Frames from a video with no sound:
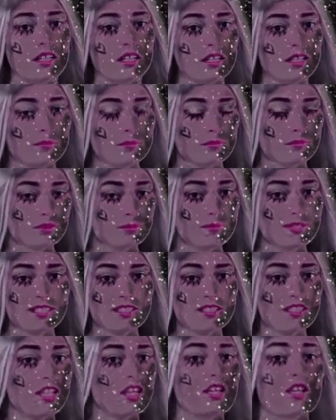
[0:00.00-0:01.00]
Which
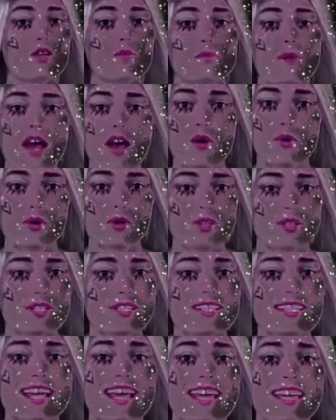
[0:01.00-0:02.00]
means the system
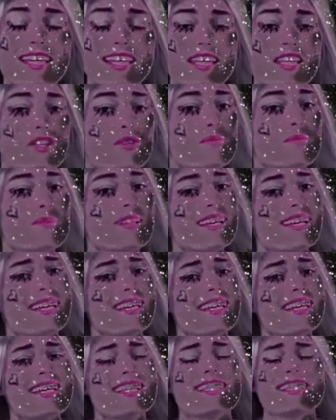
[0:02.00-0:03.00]
stays in
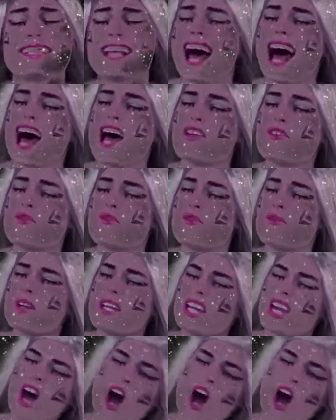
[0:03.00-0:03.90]
place, and we